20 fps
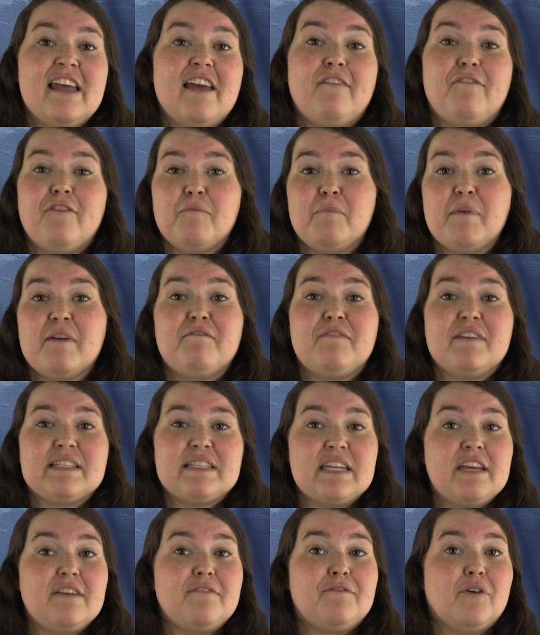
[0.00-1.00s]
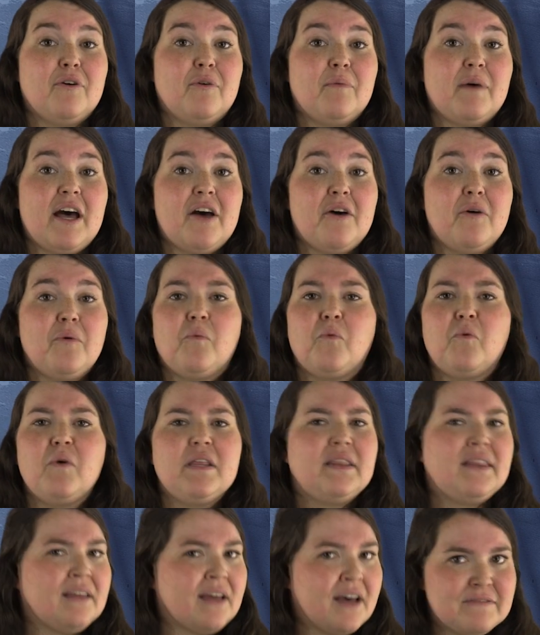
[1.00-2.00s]
If you've been visiting for a while,
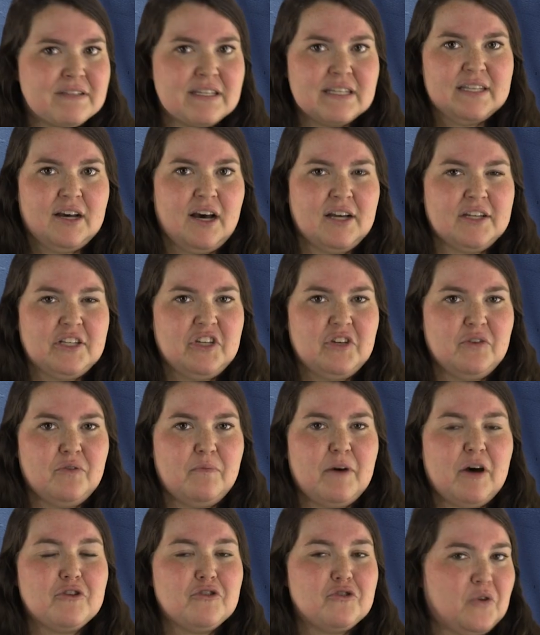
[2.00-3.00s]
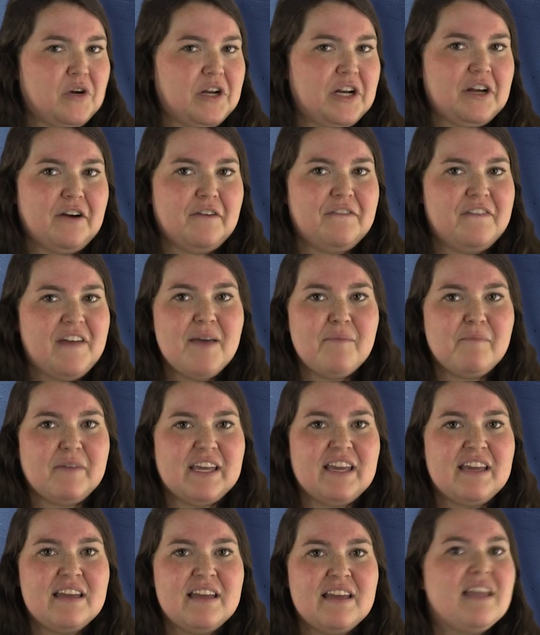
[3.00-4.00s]
we'd love to talk to you about joining our
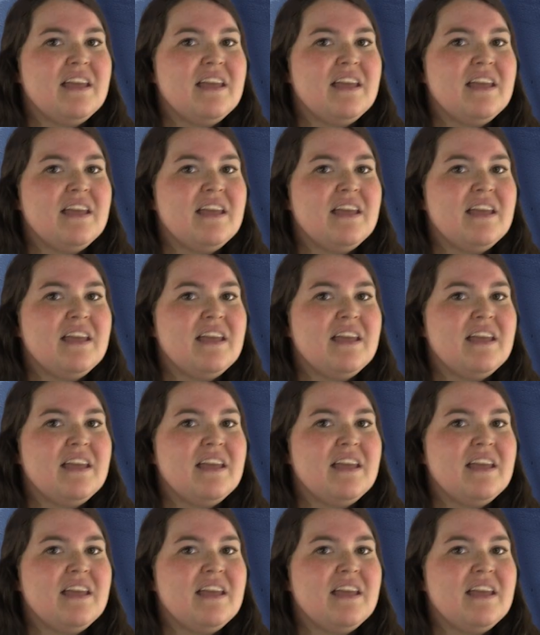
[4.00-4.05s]
family.